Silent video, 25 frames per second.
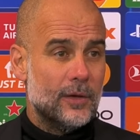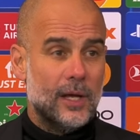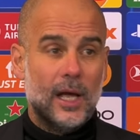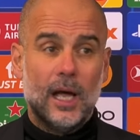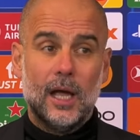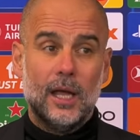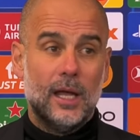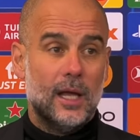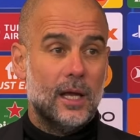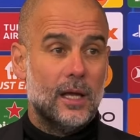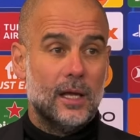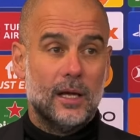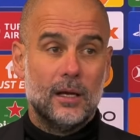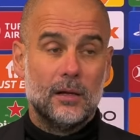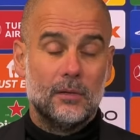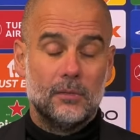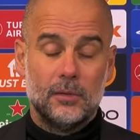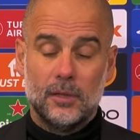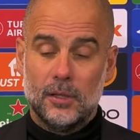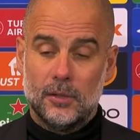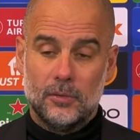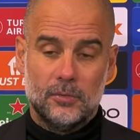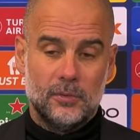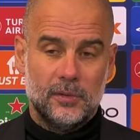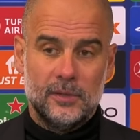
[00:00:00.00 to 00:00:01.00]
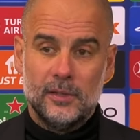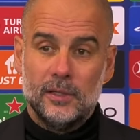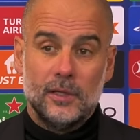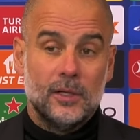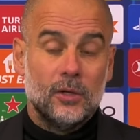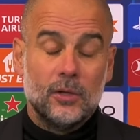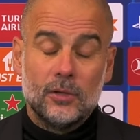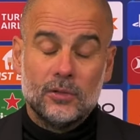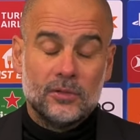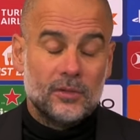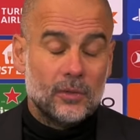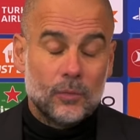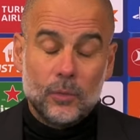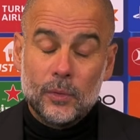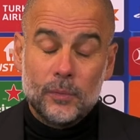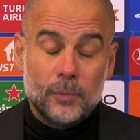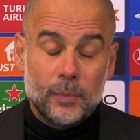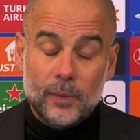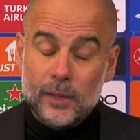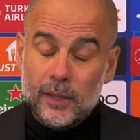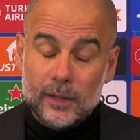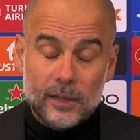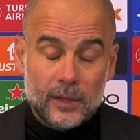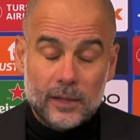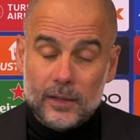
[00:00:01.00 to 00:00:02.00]
Yeah. No, we
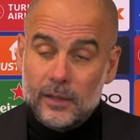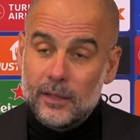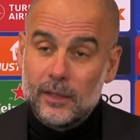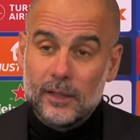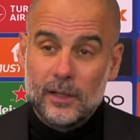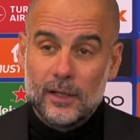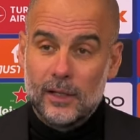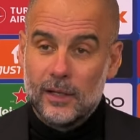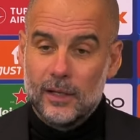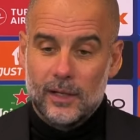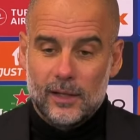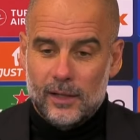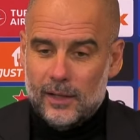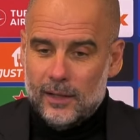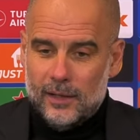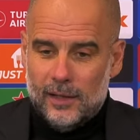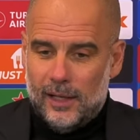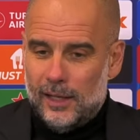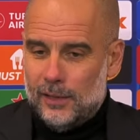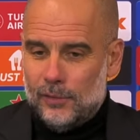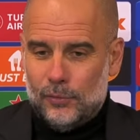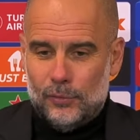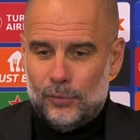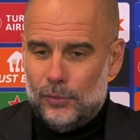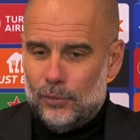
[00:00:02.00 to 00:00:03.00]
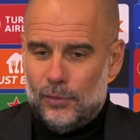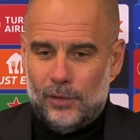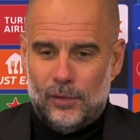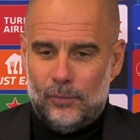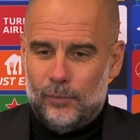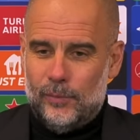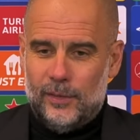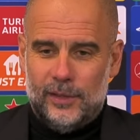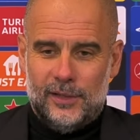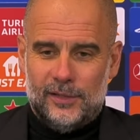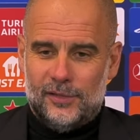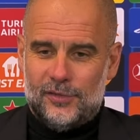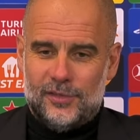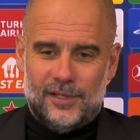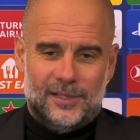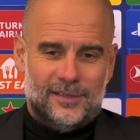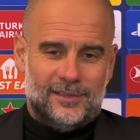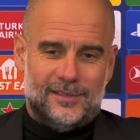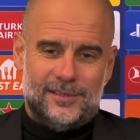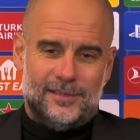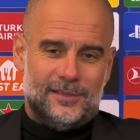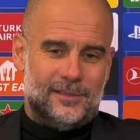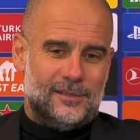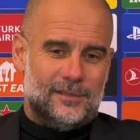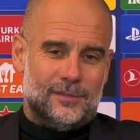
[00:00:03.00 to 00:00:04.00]
played. I don't know how many
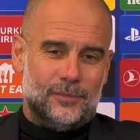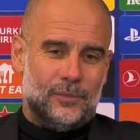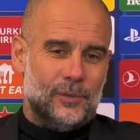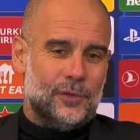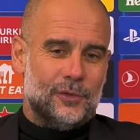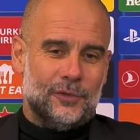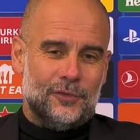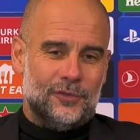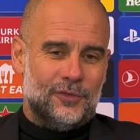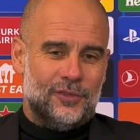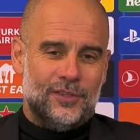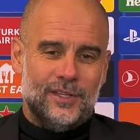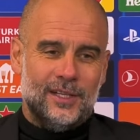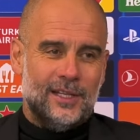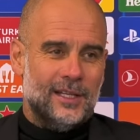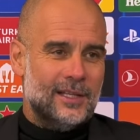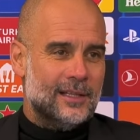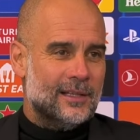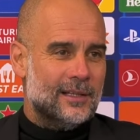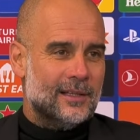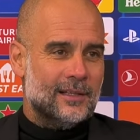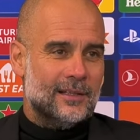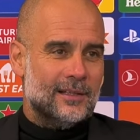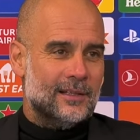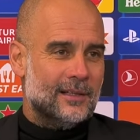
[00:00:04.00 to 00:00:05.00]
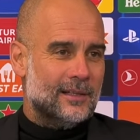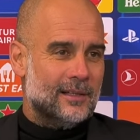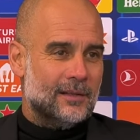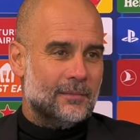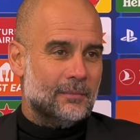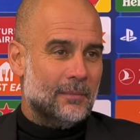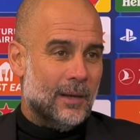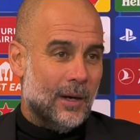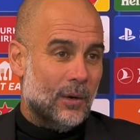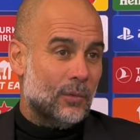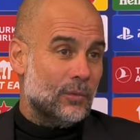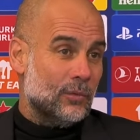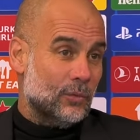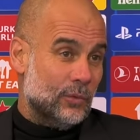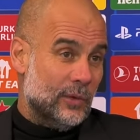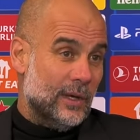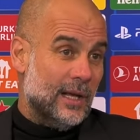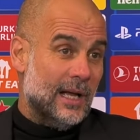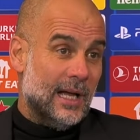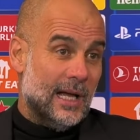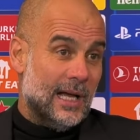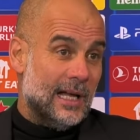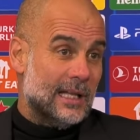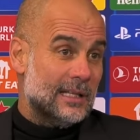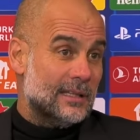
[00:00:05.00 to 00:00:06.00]
chances we conceded. The amount
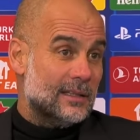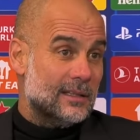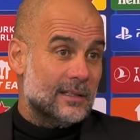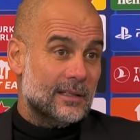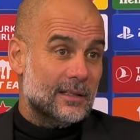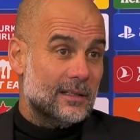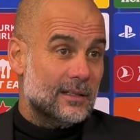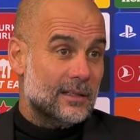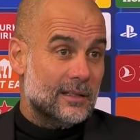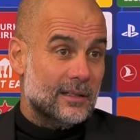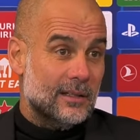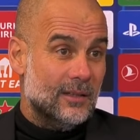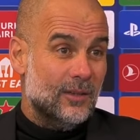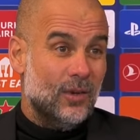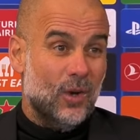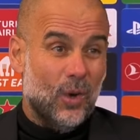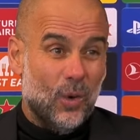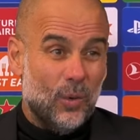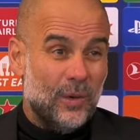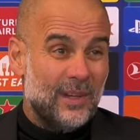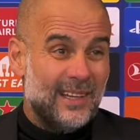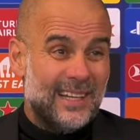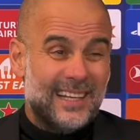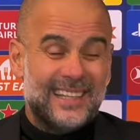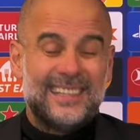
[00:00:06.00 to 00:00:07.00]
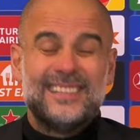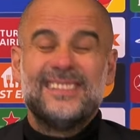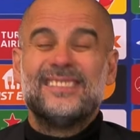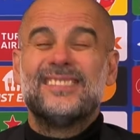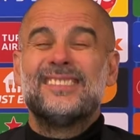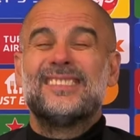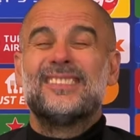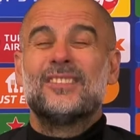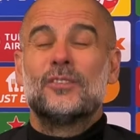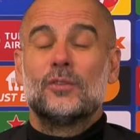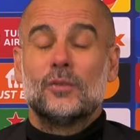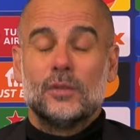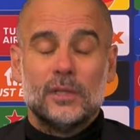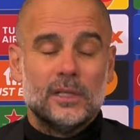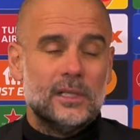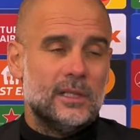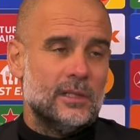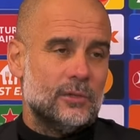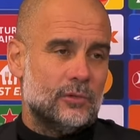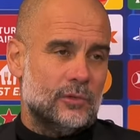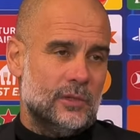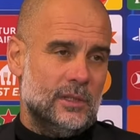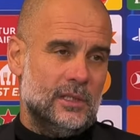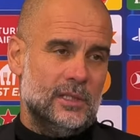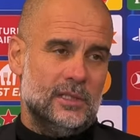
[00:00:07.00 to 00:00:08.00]
we had, knowing that it's
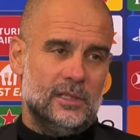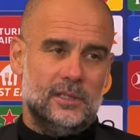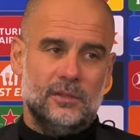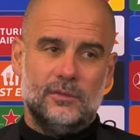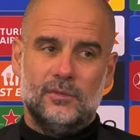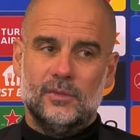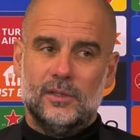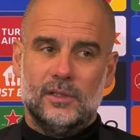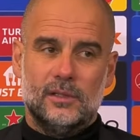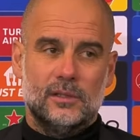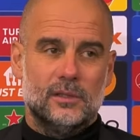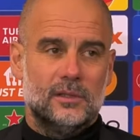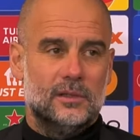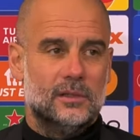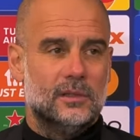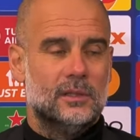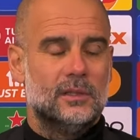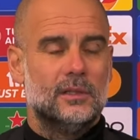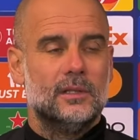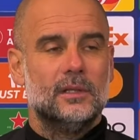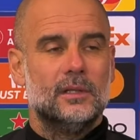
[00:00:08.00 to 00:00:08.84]
really, really difficult.